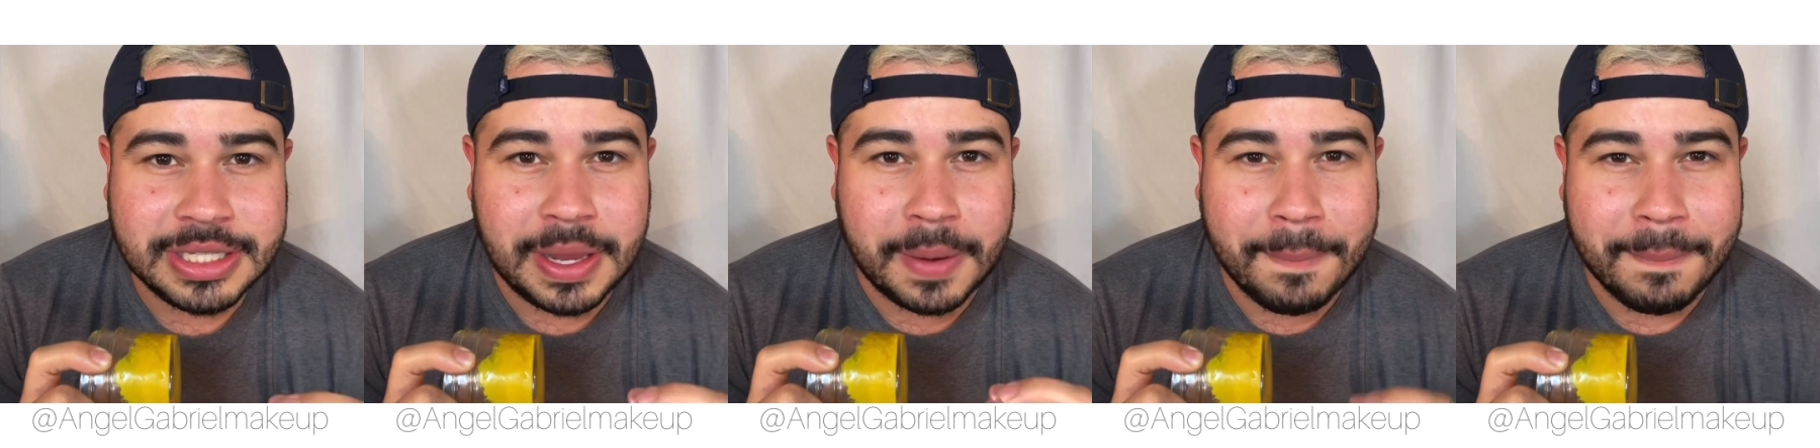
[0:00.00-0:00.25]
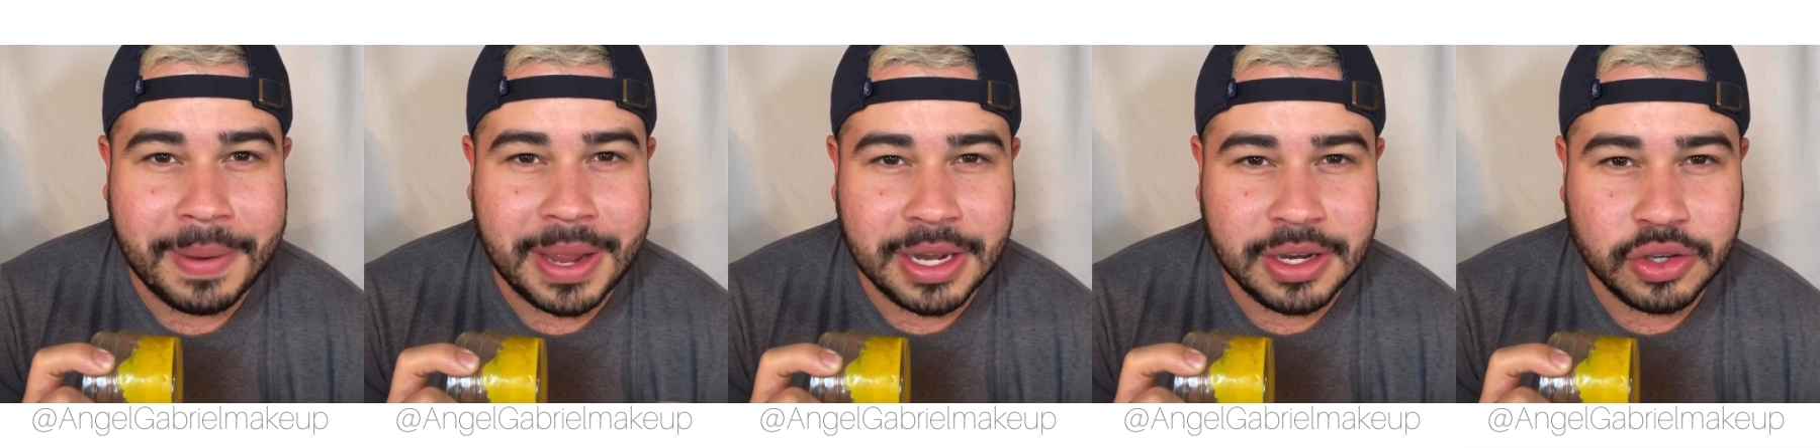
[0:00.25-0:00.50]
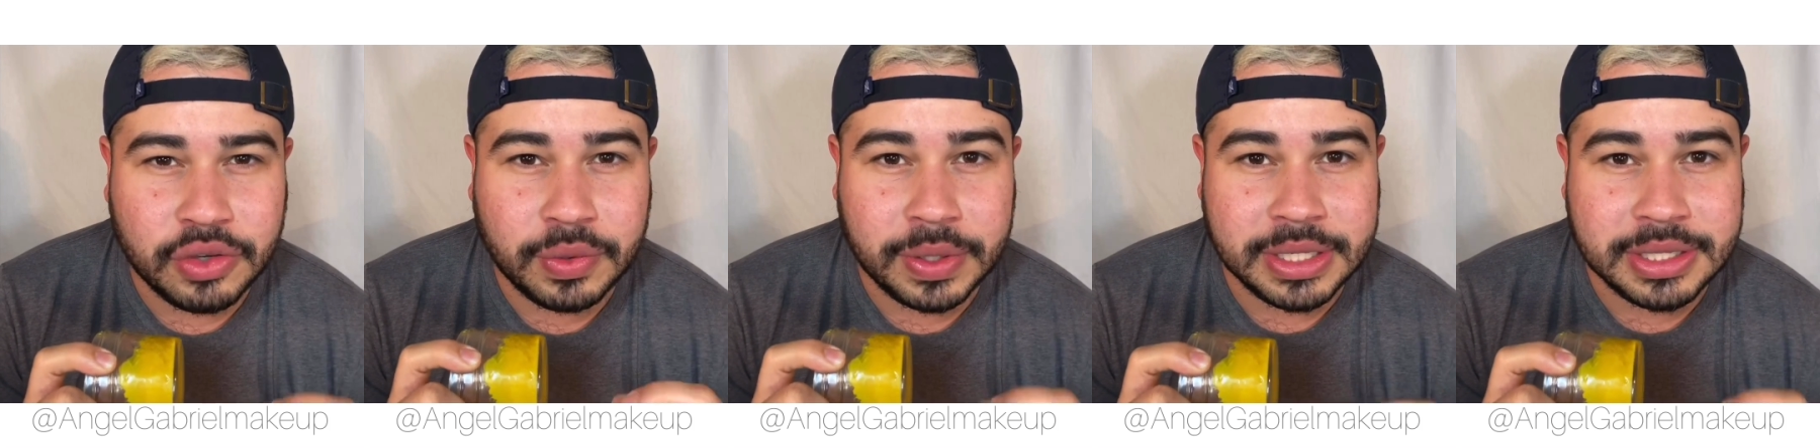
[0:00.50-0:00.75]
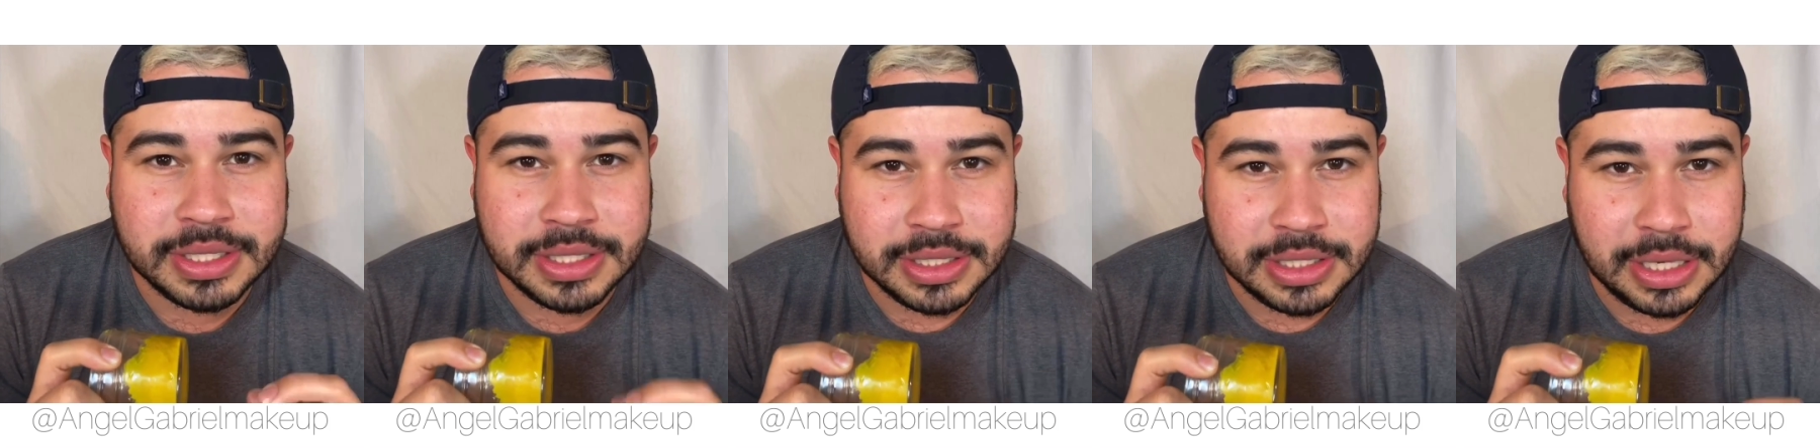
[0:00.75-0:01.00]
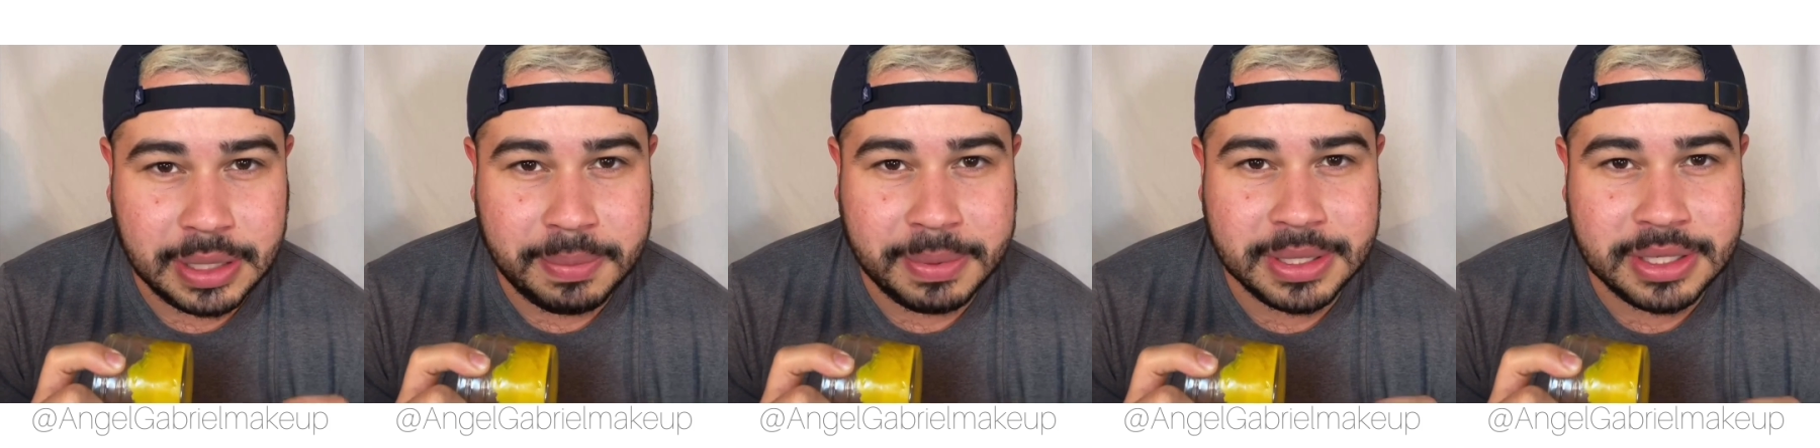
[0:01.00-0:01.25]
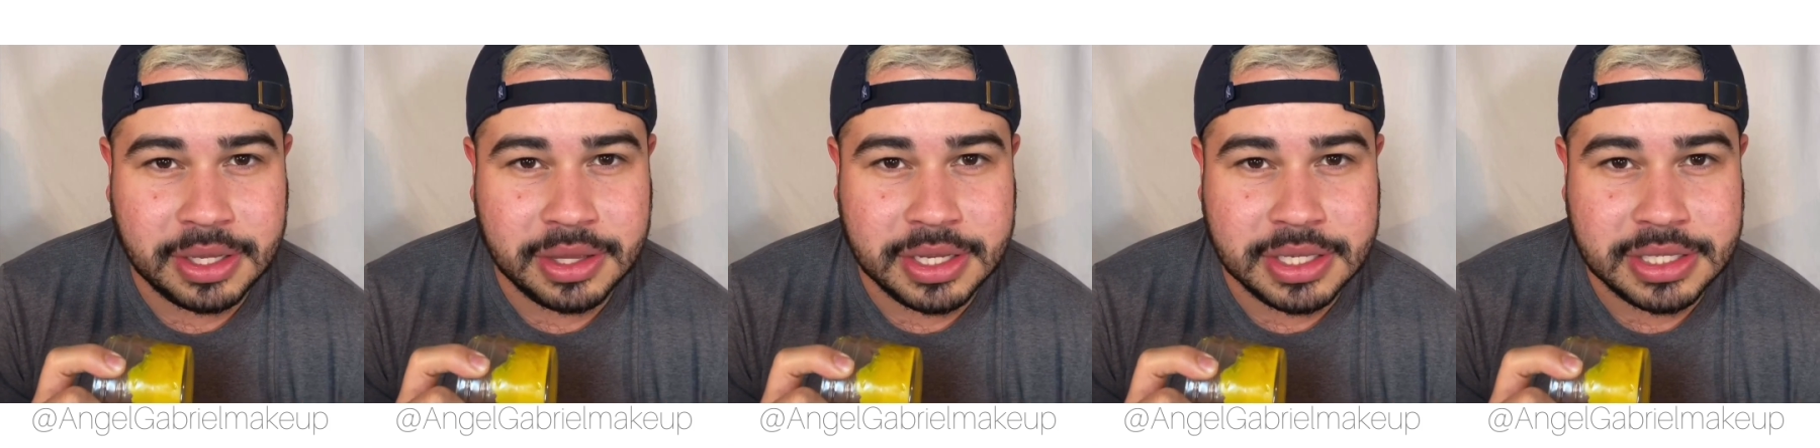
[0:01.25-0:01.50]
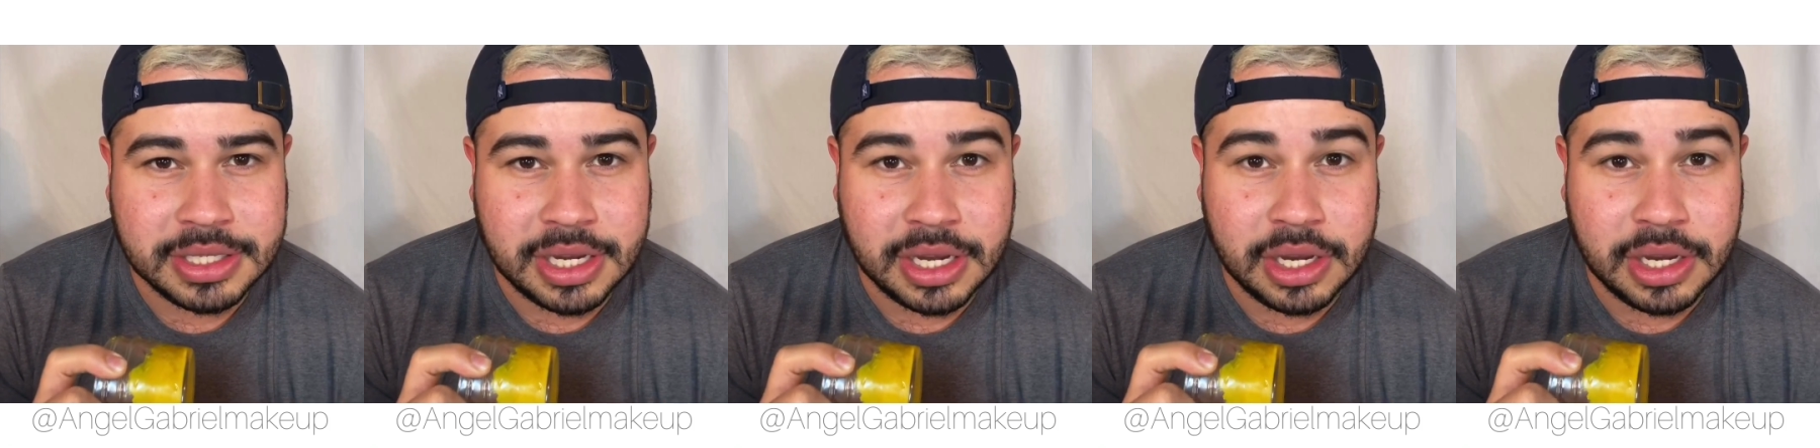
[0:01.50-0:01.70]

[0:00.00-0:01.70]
and penetrates deep into the skin,